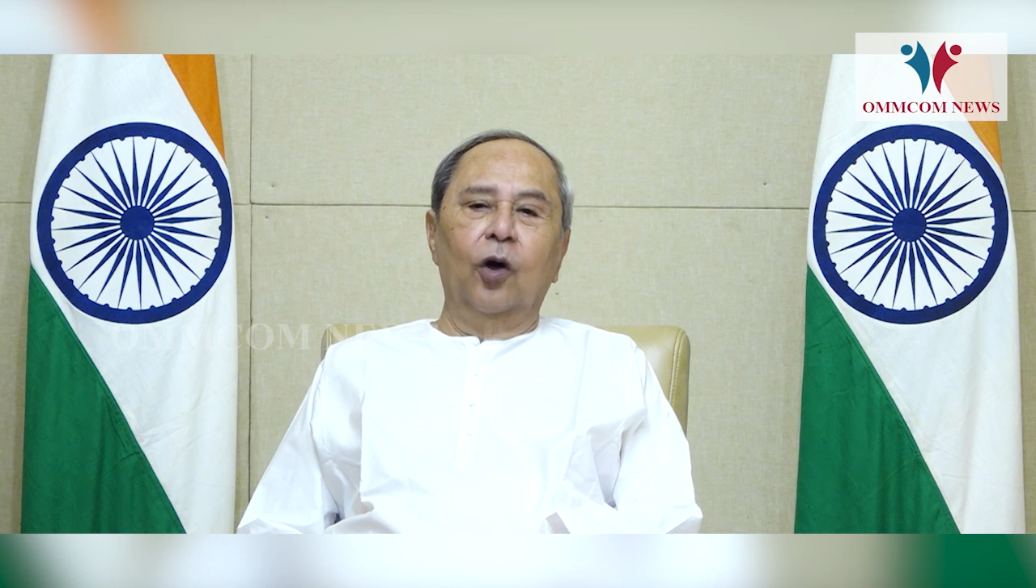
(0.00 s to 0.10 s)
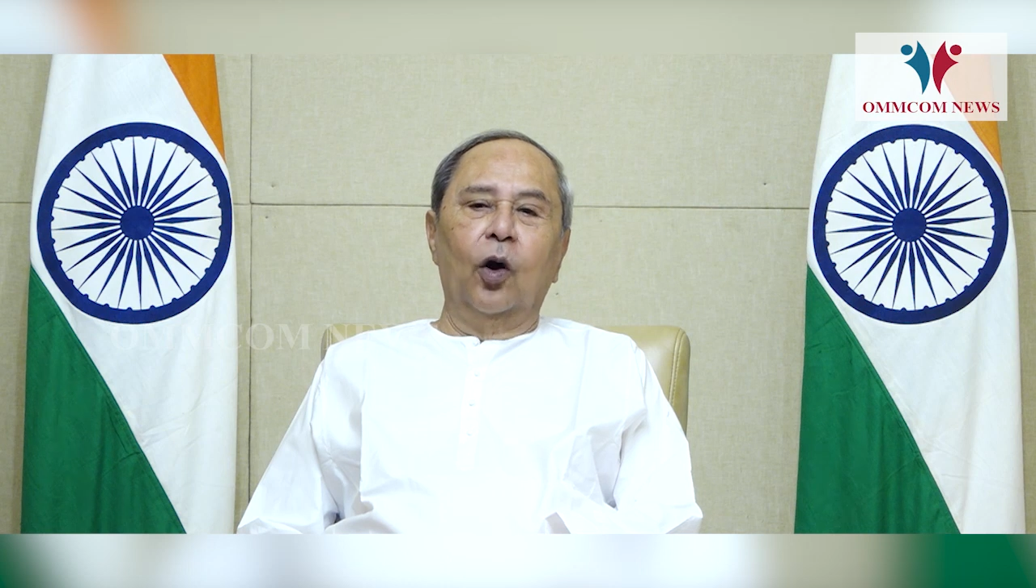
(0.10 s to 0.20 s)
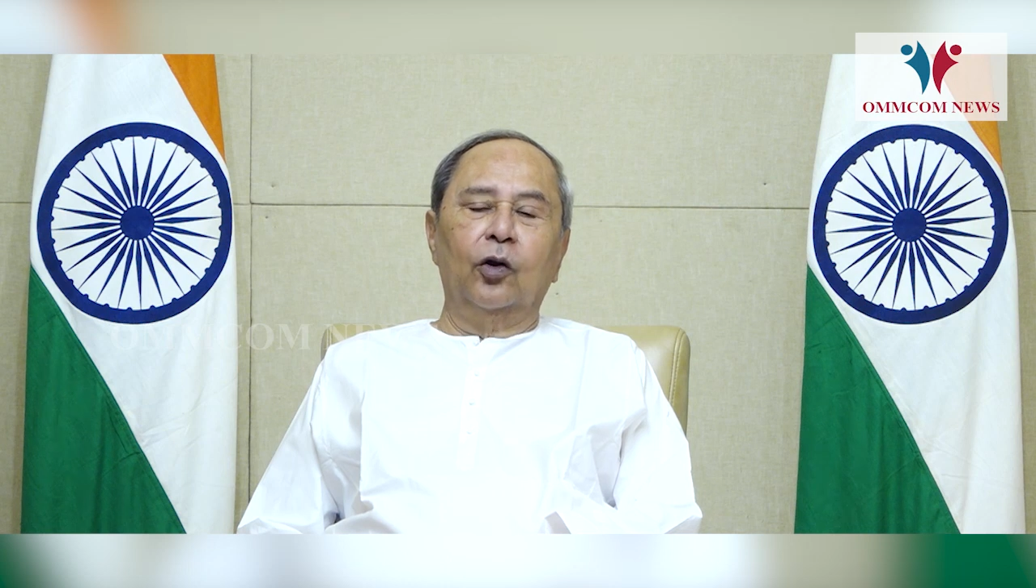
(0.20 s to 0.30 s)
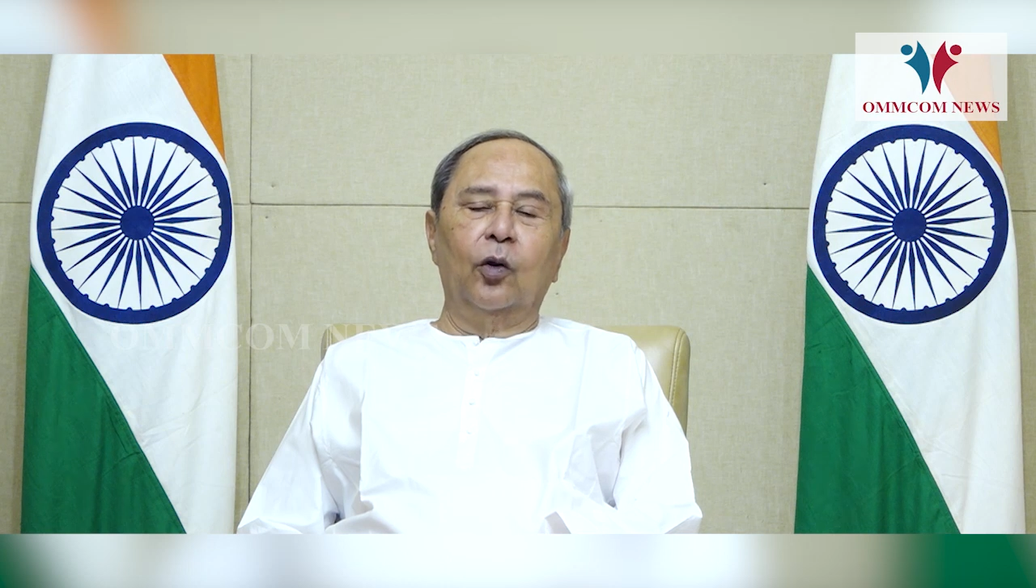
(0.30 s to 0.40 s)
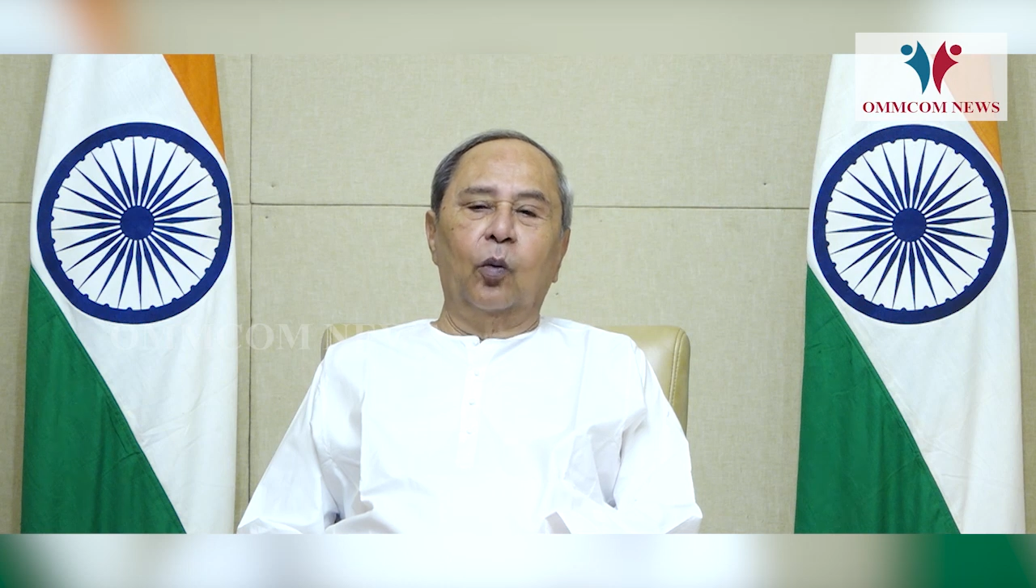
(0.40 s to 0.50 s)

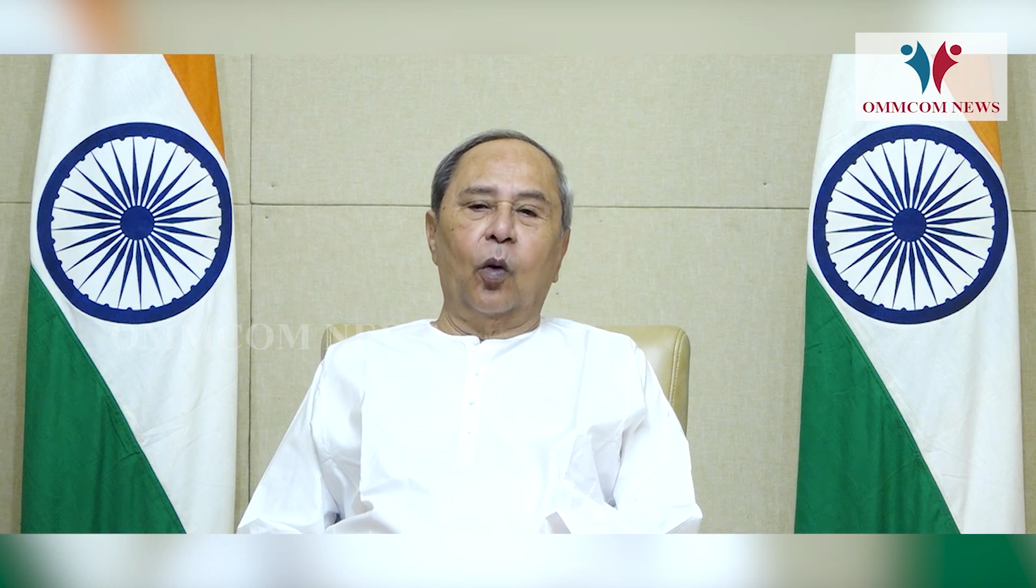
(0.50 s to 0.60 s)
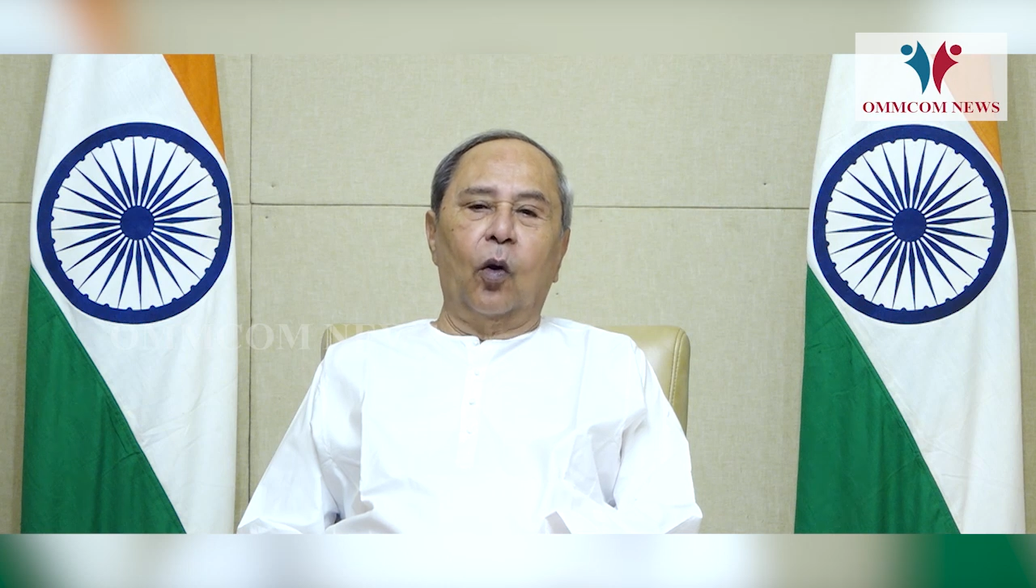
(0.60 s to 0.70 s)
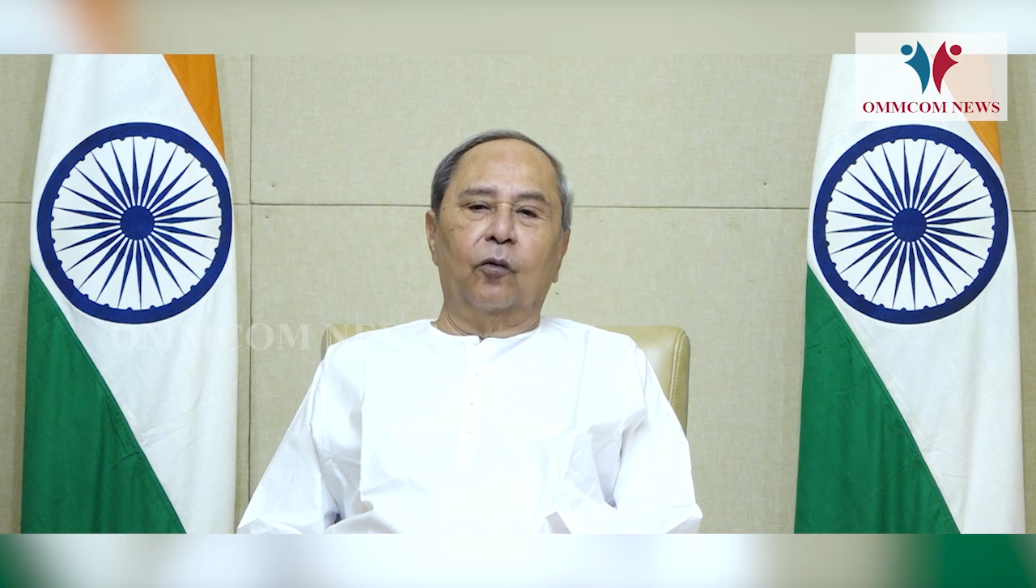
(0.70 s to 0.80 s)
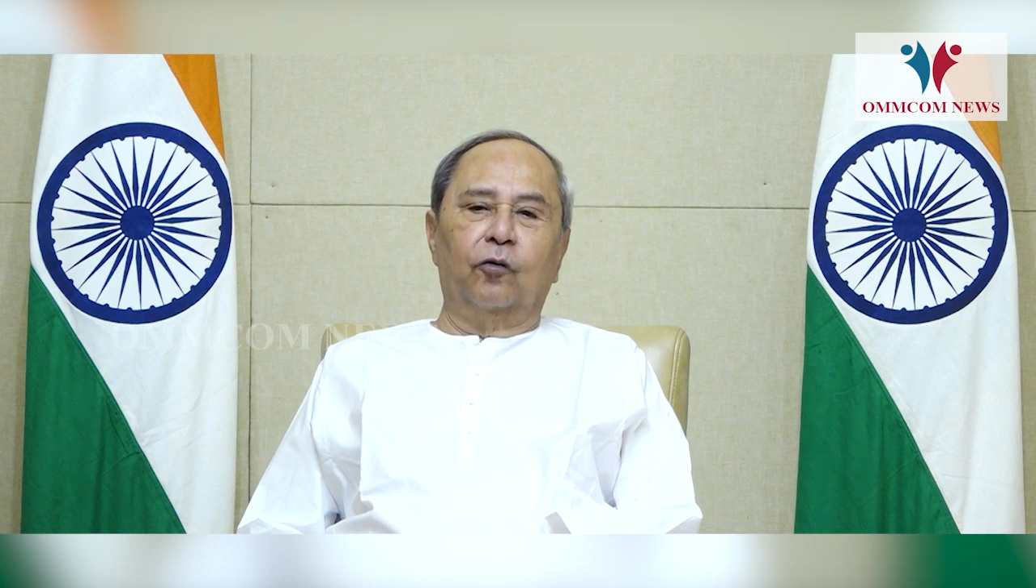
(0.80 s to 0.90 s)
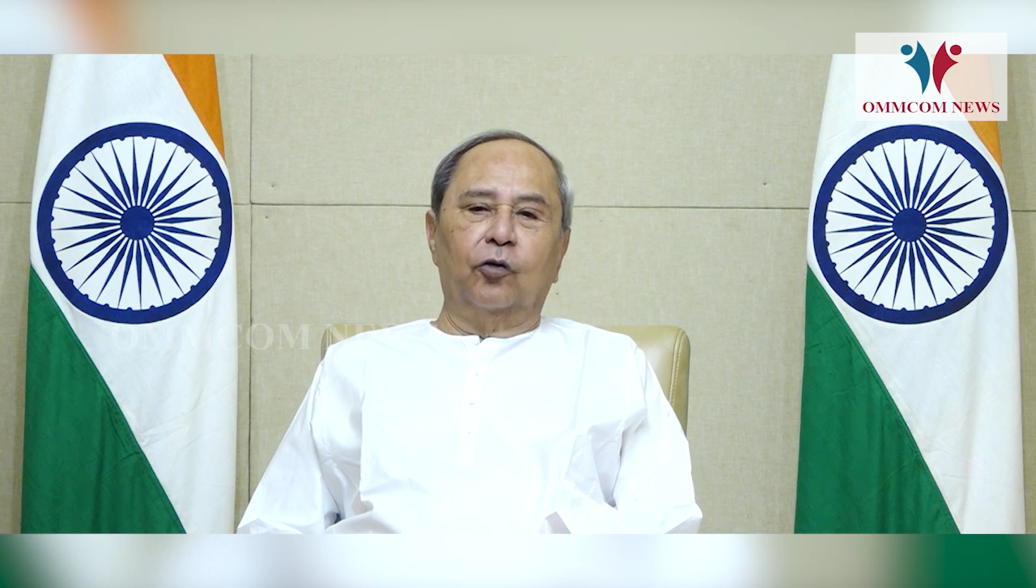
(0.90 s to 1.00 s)
on a
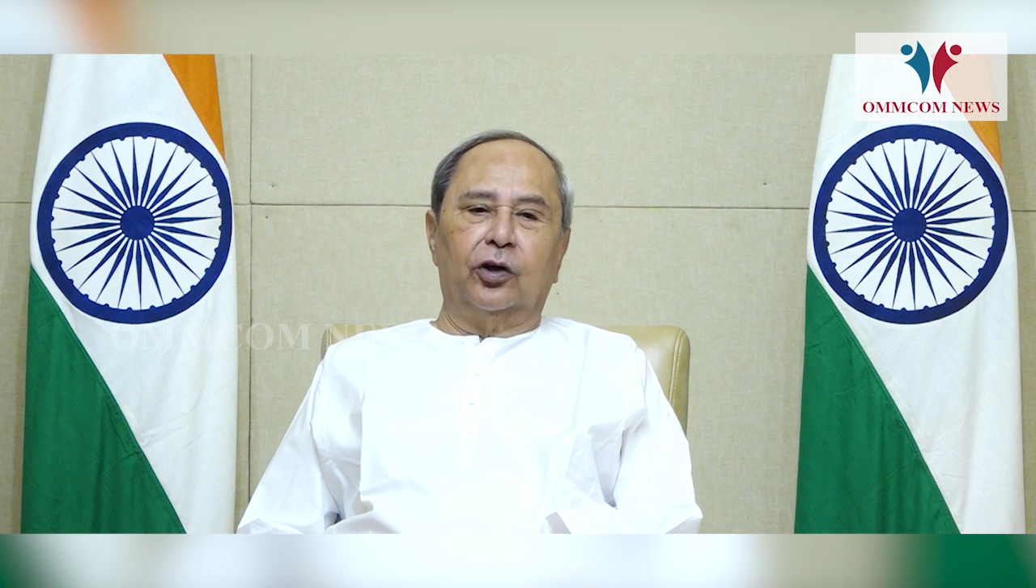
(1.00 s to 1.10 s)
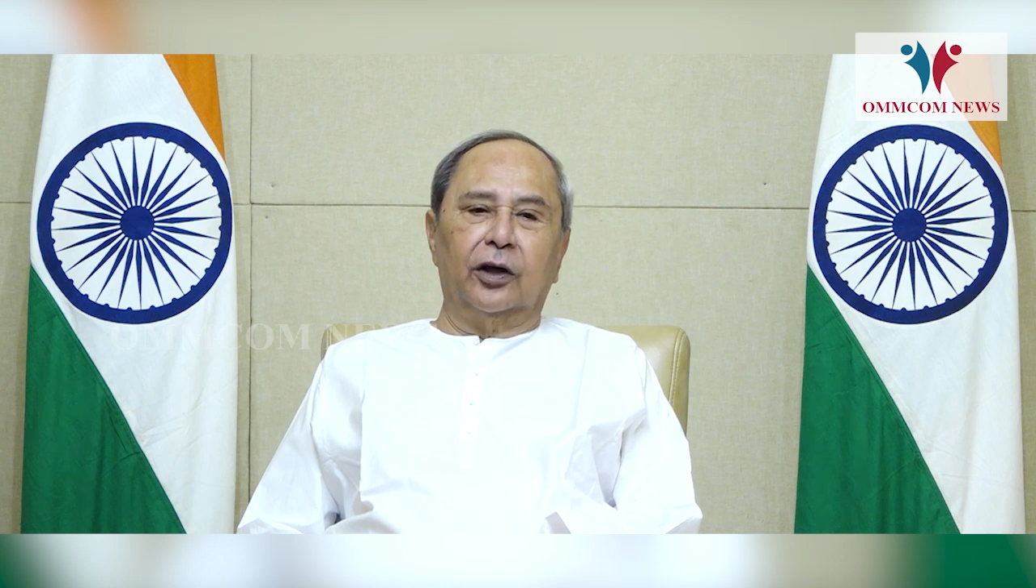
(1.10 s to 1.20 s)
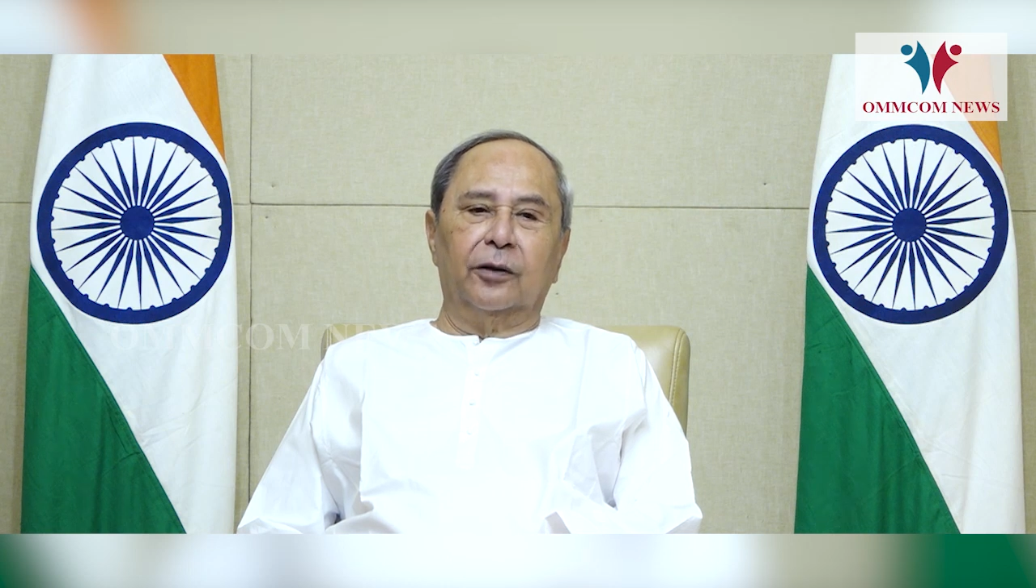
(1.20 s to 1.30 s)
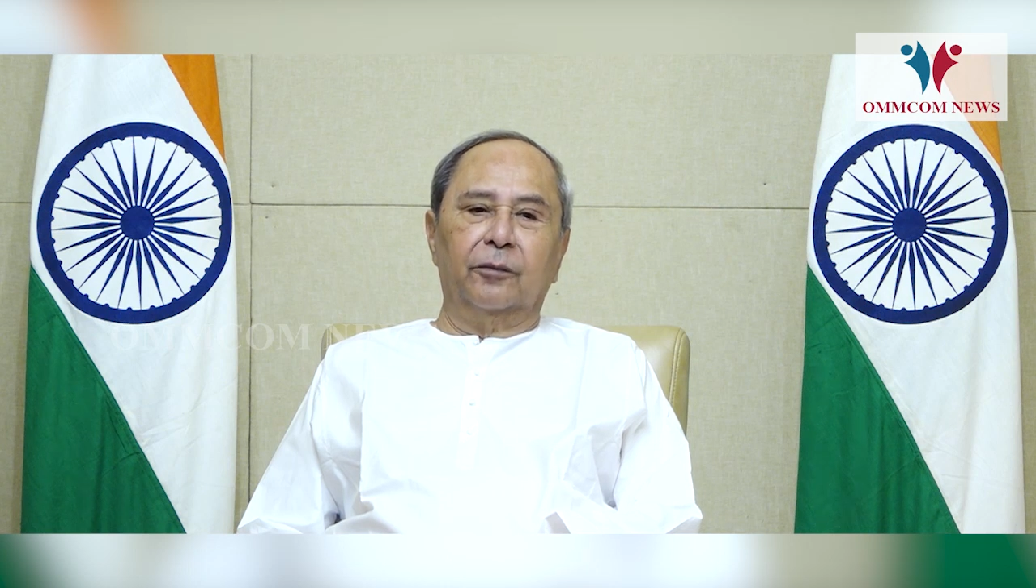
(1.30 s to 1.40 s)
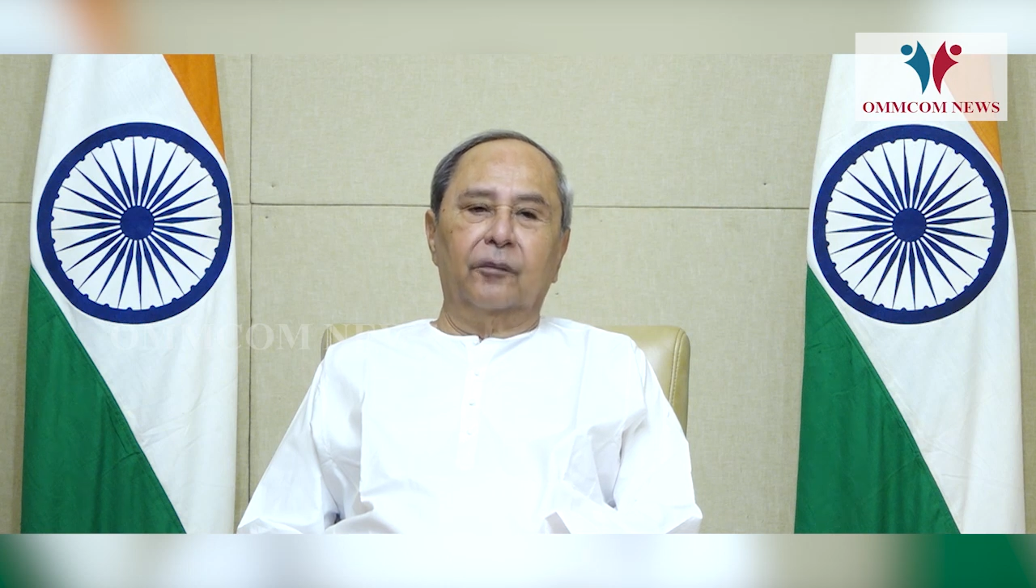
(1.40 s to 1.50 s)
war
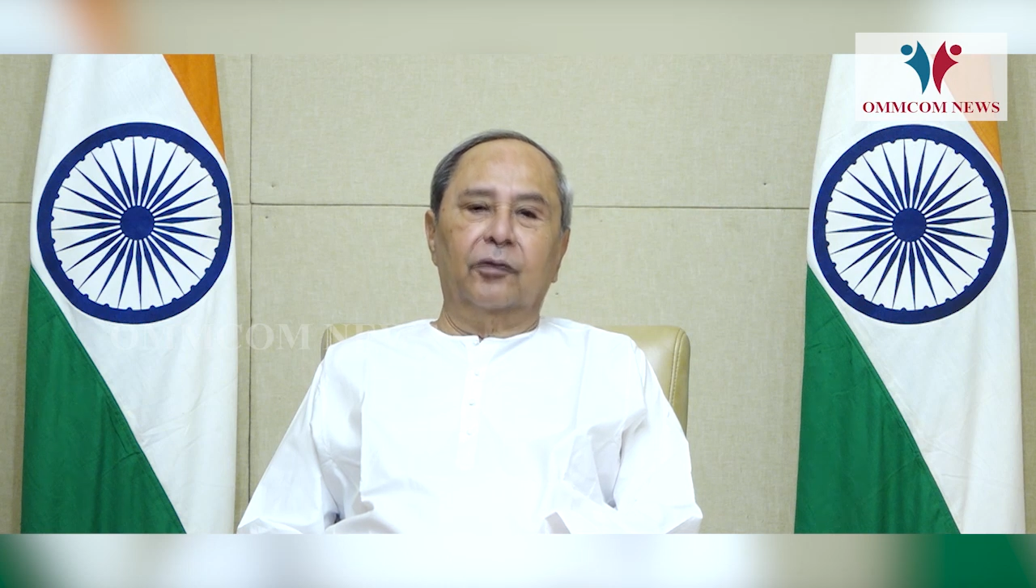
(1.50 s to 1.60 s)
footing.